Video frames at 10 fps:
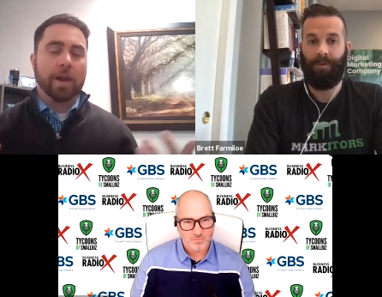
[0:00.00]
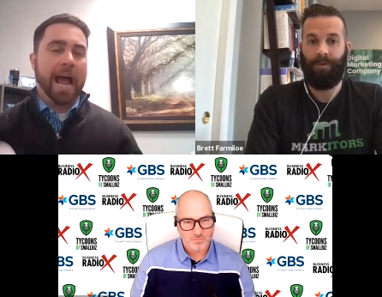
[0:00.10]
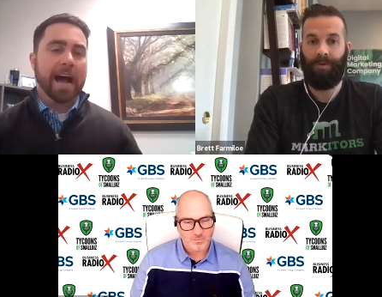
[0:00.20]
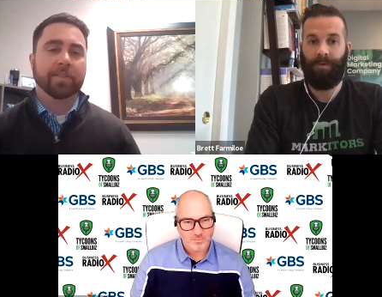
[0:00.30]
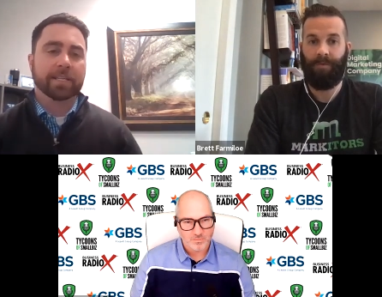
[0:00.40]

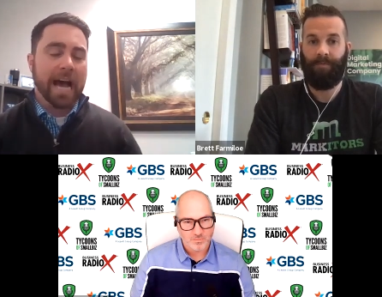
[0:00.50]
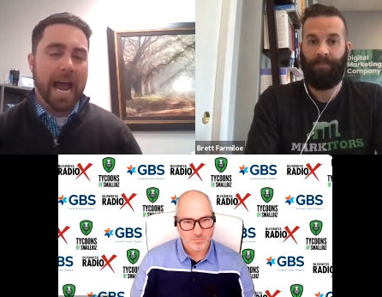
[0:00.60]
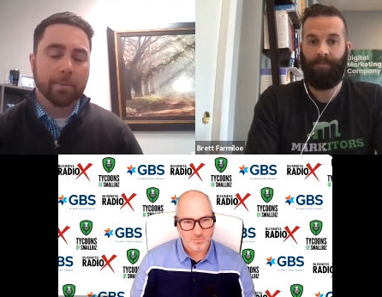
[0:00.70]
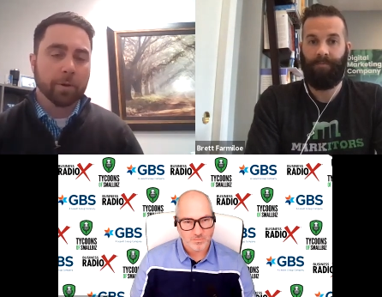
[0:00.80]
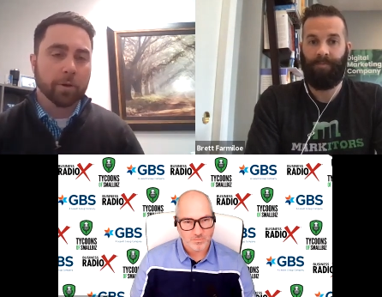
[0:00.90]
Speaker 1: don't have the
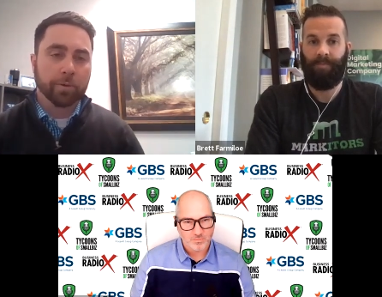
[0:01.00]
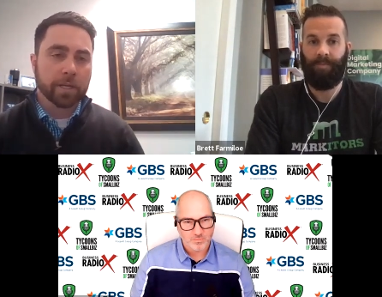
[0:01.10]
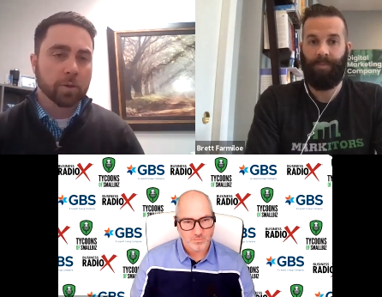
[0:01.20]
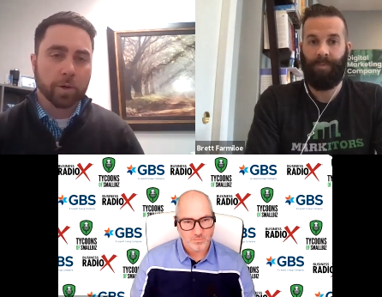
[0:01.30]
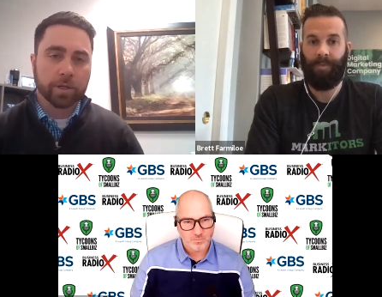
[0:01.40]
time or the
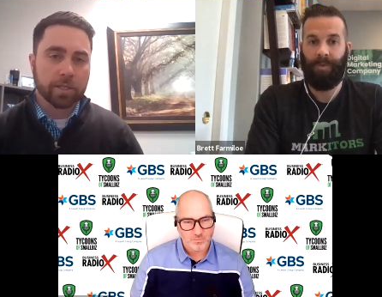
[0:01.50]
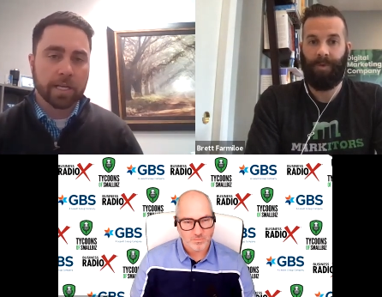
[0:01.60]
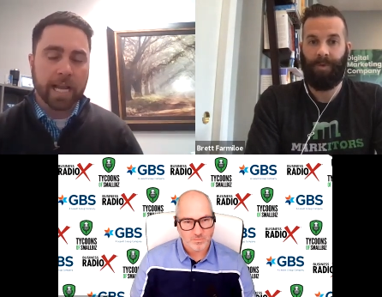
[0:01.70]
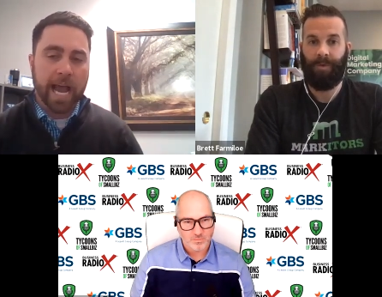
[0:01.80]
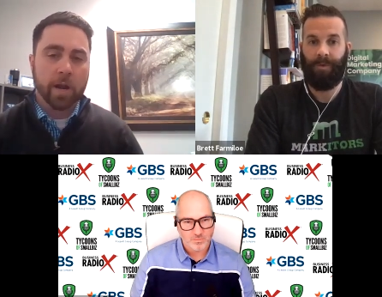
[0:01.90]

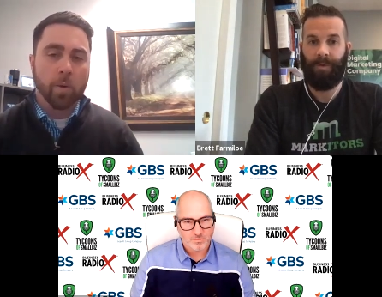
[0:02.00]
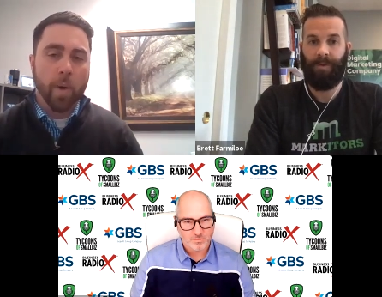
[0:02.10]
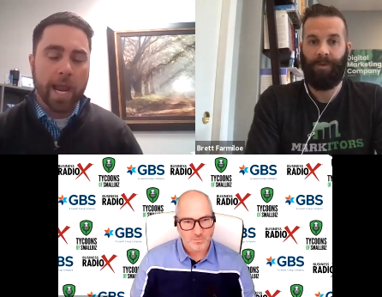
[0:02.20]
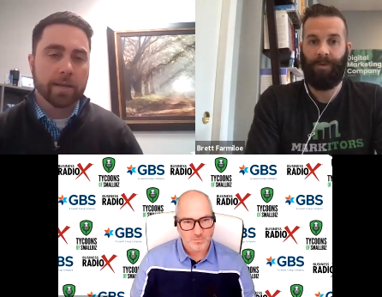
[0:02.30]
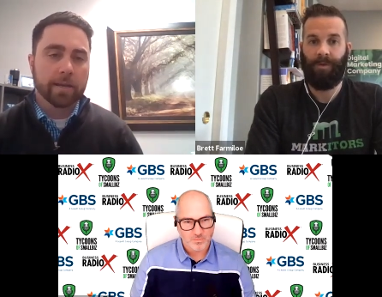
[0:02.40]
resources to kind
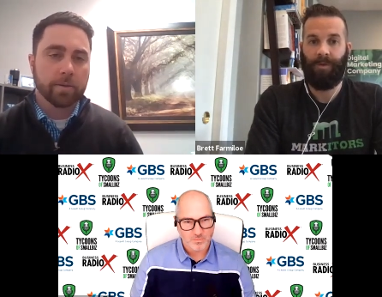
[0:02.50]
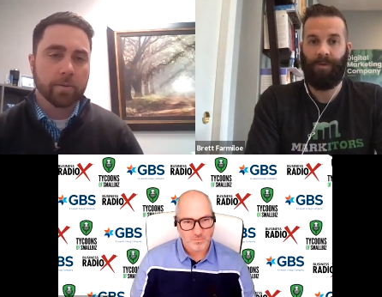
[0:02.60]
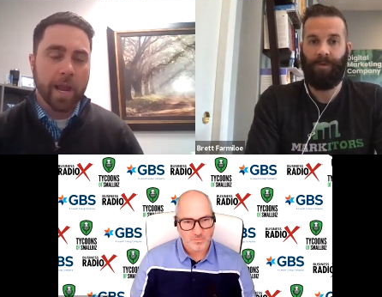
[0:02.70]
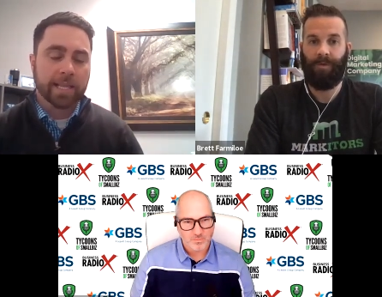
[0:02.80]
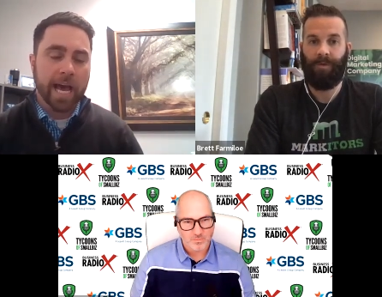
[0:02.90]
of wait,
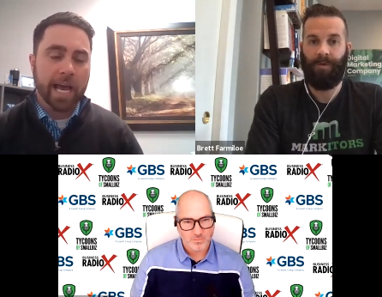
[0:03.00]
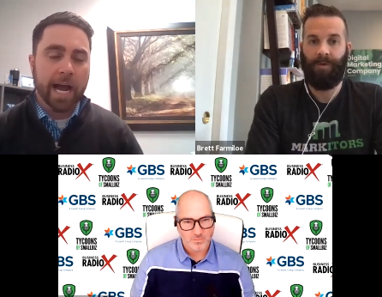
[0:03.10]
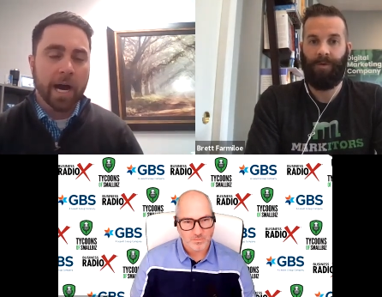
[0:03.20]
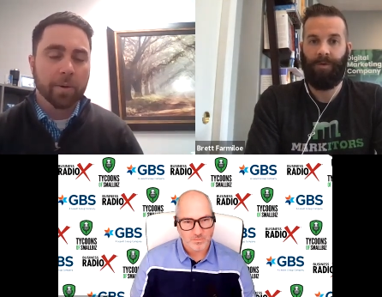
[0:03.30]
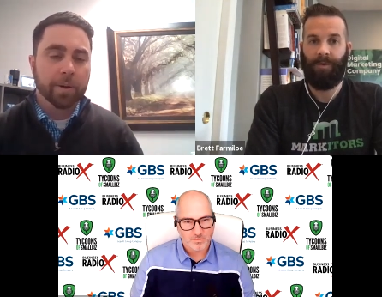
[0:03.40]
wait
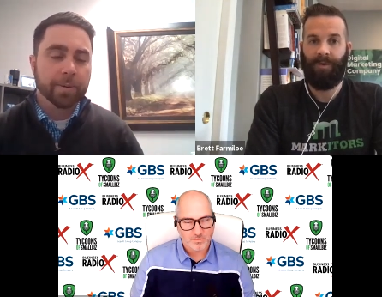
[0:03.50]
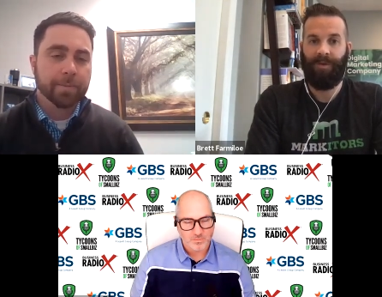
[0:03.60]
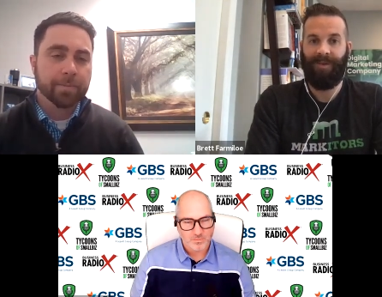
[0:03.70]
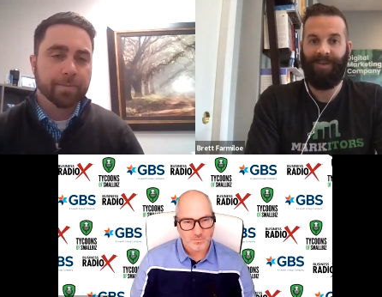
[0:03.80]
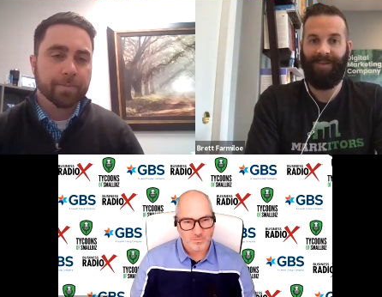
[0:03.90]
that out.
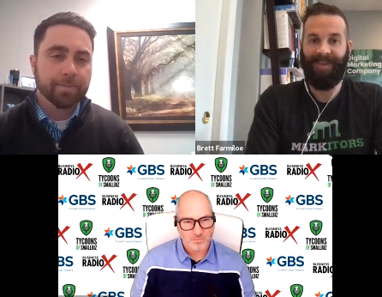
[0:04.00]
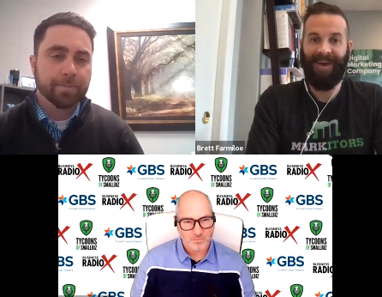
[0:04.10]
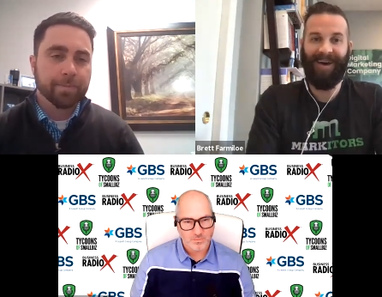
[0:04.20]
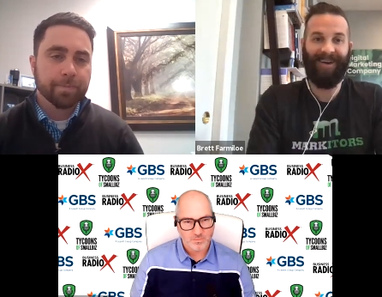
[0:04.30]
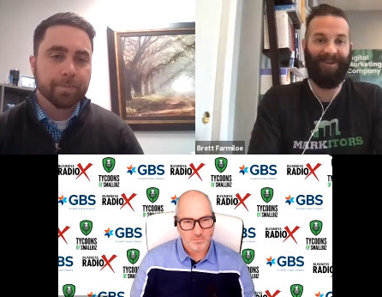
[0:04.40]

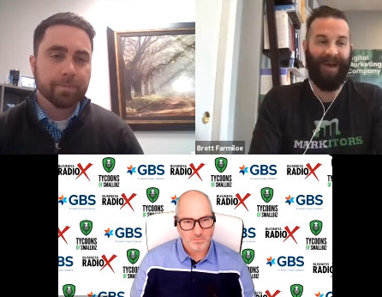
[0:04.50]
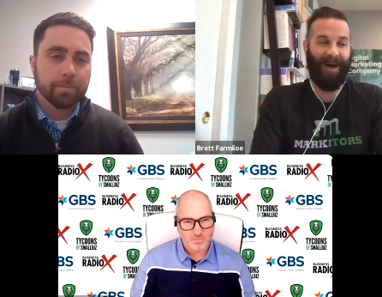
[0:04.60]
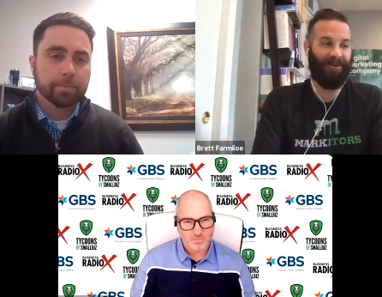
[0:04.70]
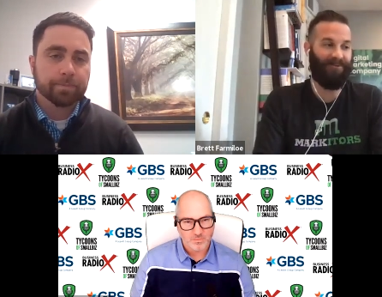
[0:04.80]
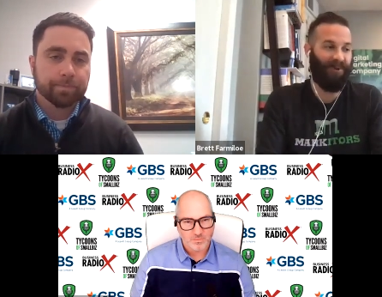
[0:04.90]
Speaker 2: Yeah.
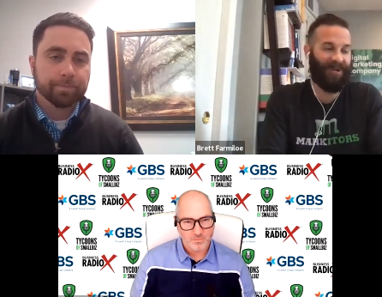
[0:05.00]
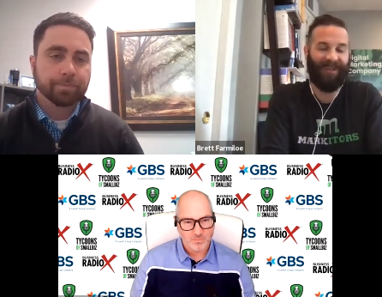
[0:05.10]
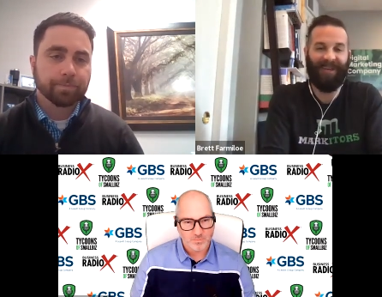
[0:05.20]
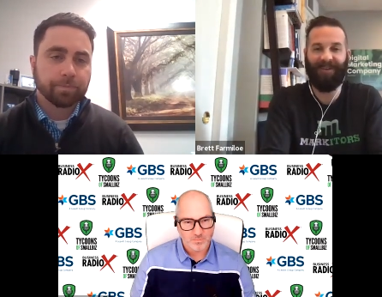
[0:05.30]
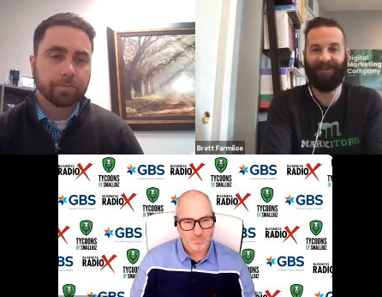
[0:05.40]
I mean,
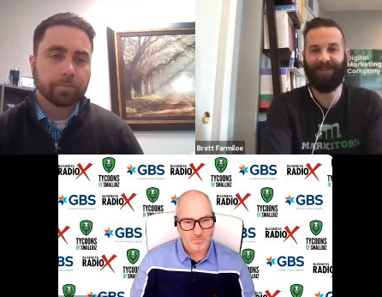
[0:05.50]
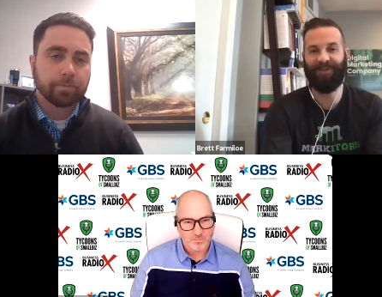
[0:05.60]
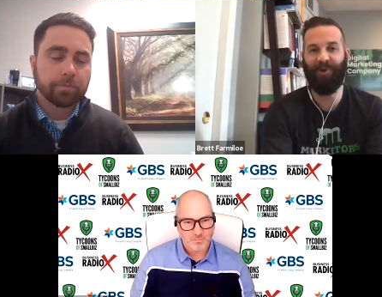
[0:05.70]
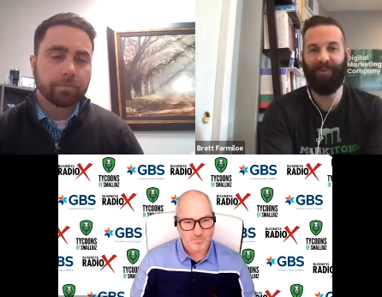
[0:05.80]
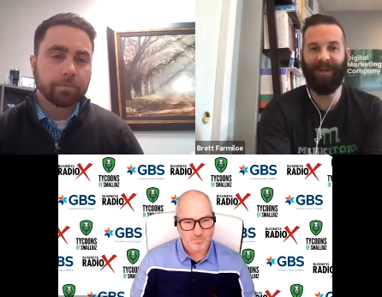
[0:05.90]
fortunately, there's
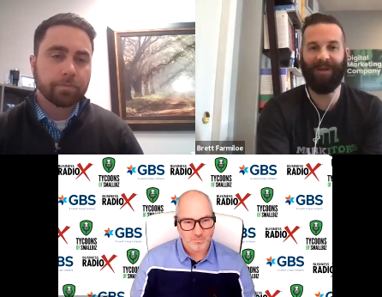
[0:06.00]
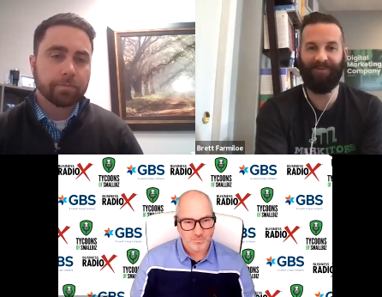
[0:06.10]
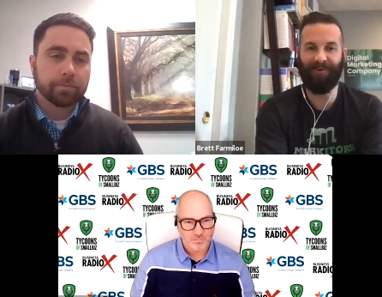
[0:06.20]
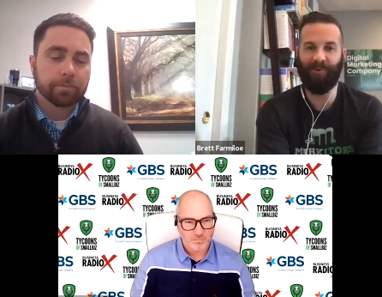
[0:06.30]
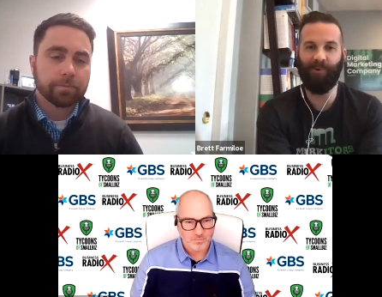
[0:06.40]
so many
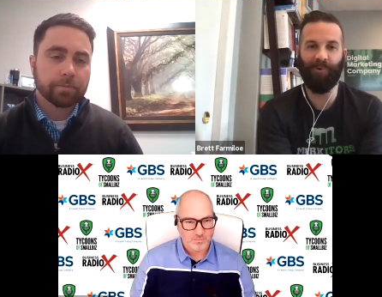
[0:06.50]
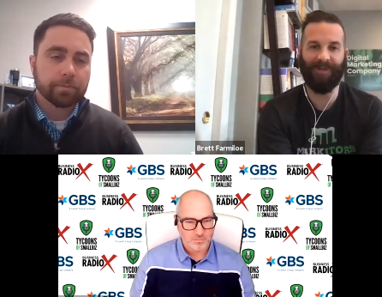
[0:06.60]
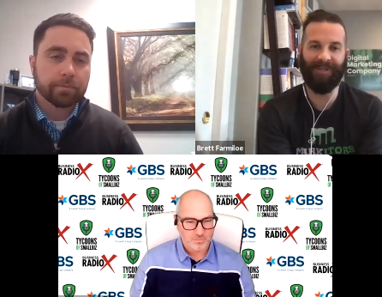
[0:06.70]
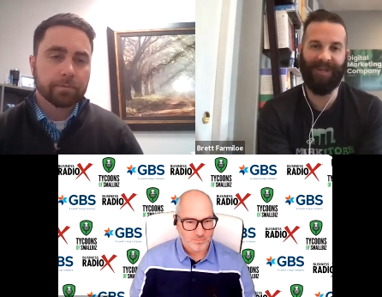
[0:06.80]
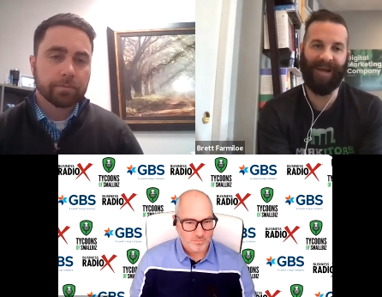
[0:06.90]
different
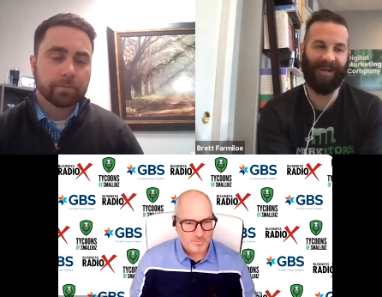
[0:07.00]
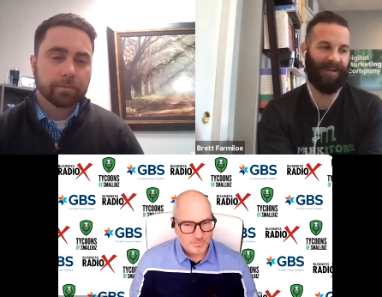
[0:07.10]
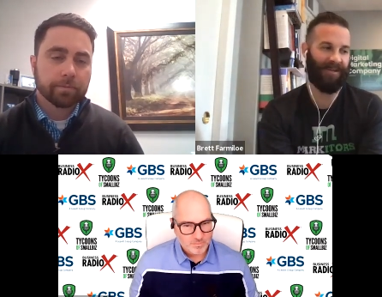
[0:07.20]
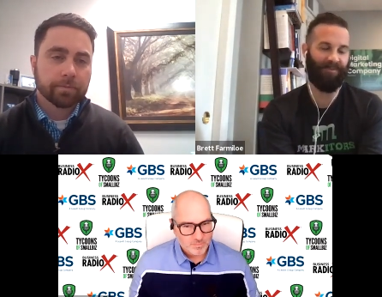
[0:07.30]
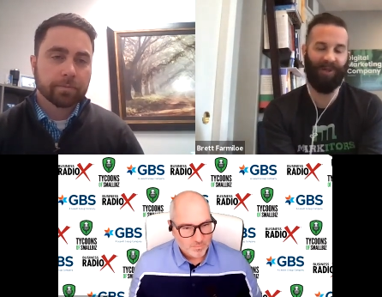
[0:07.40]
tools and
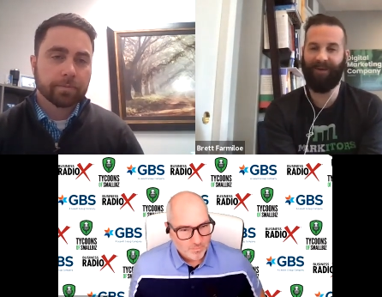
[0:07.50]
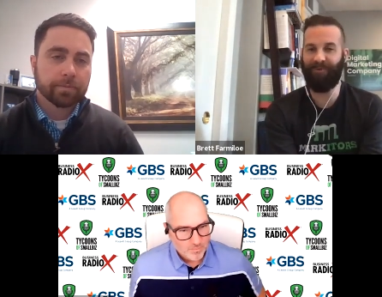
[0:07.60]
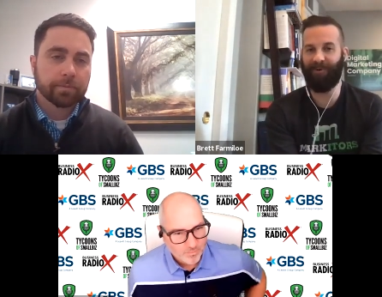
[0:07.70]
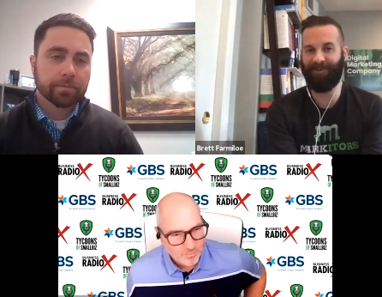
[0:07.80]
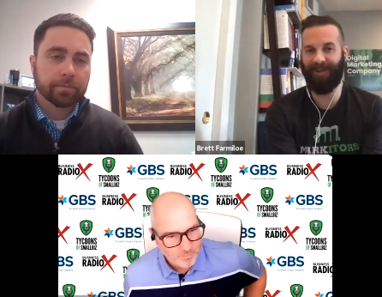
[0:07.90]
tactics and
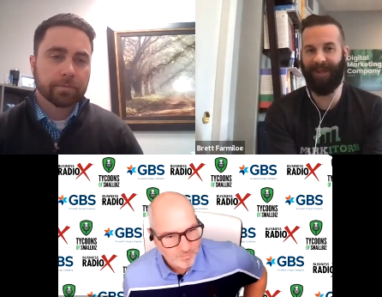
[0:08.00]
platforms